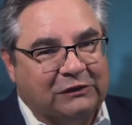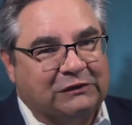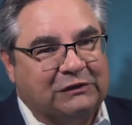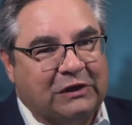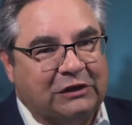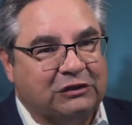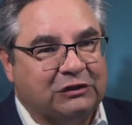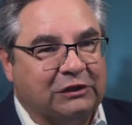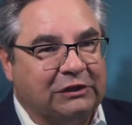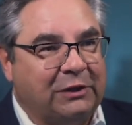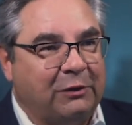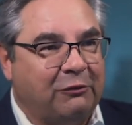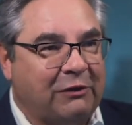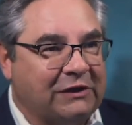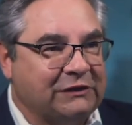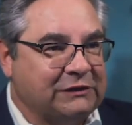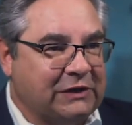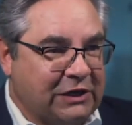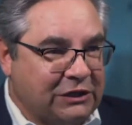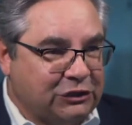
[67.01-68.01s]
essentially, a
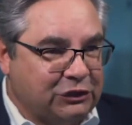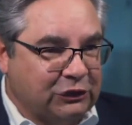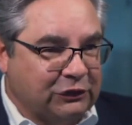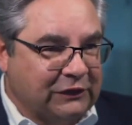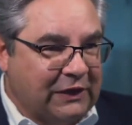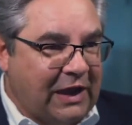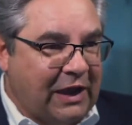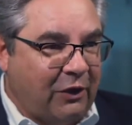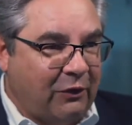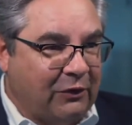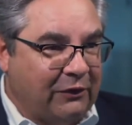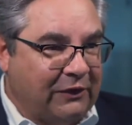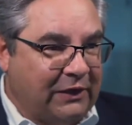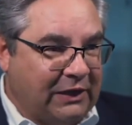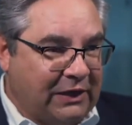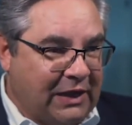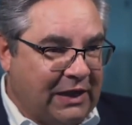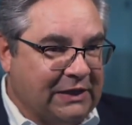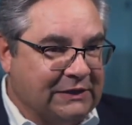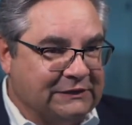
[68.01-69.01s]
residential tower
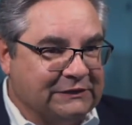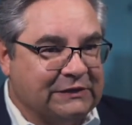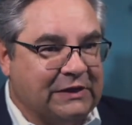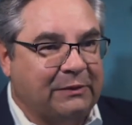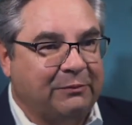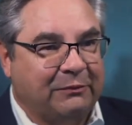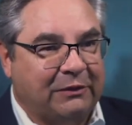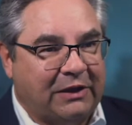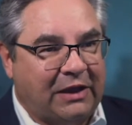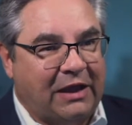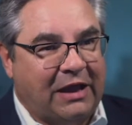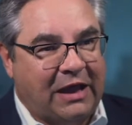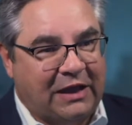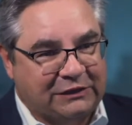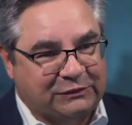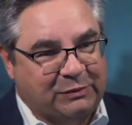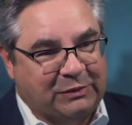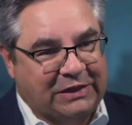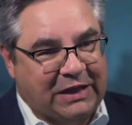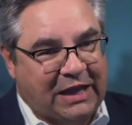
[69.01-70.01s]
that had some
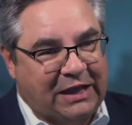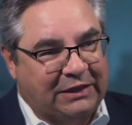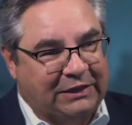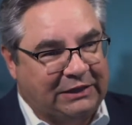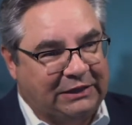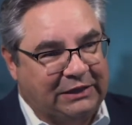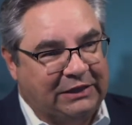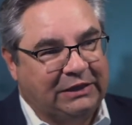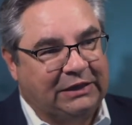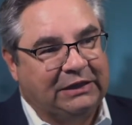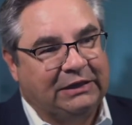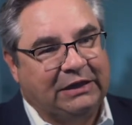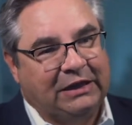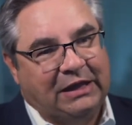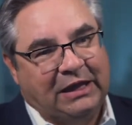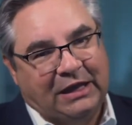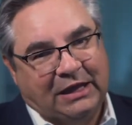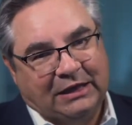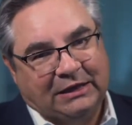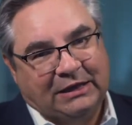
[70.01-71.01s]
hospitality in it
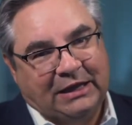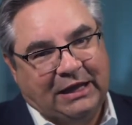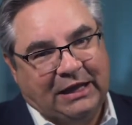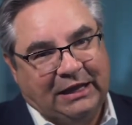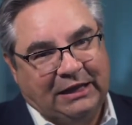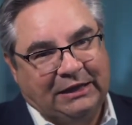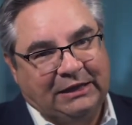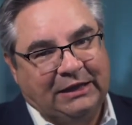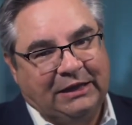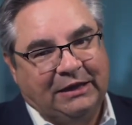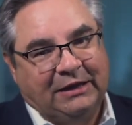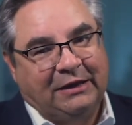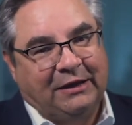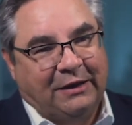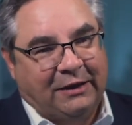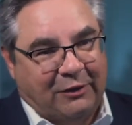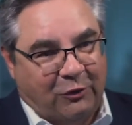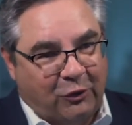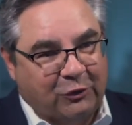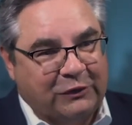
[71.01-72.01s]
and a
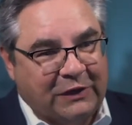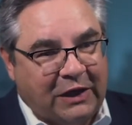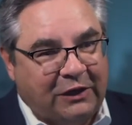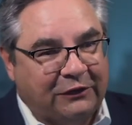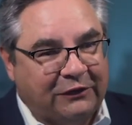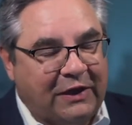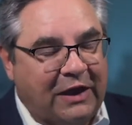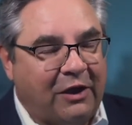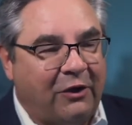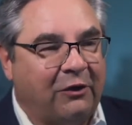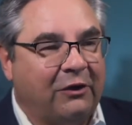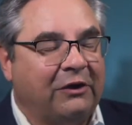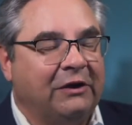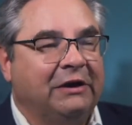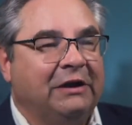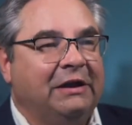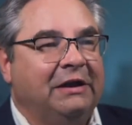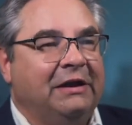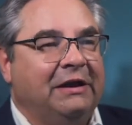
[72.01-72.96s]
hotel tower.